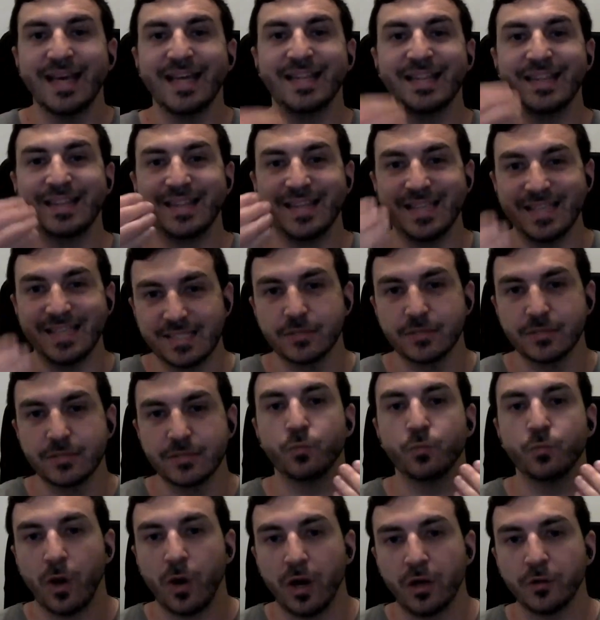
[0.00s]
and
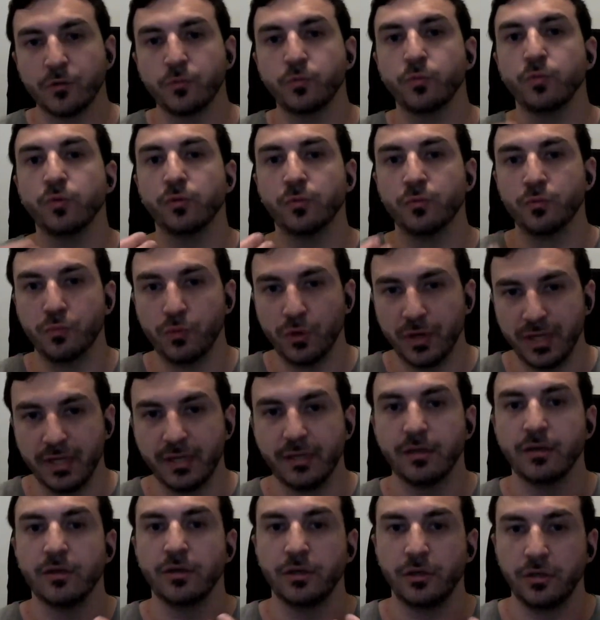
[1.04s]
this what will bring